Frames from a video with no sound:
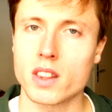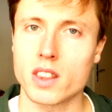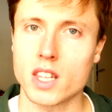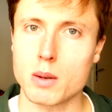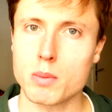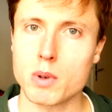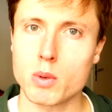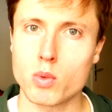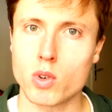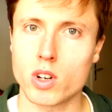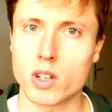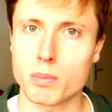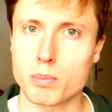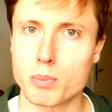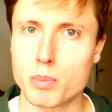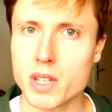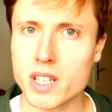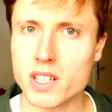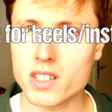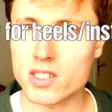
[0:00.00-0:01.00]
Number
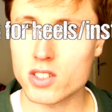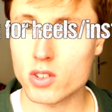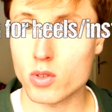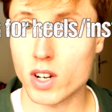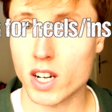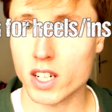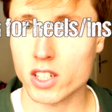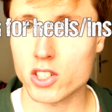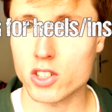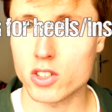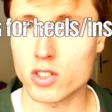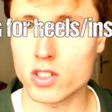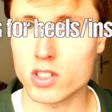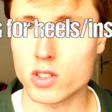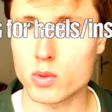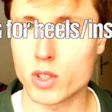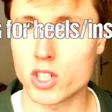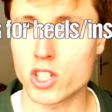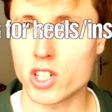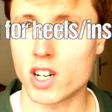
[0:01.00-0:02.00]
one, big
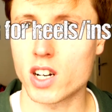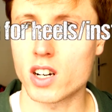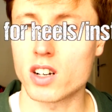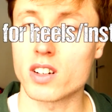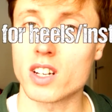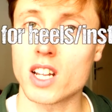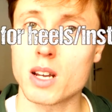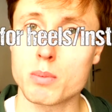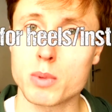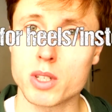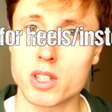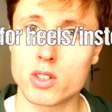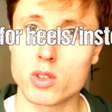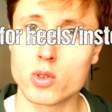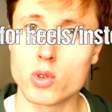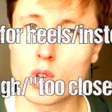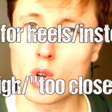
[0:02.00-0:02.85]
structures, which are number two,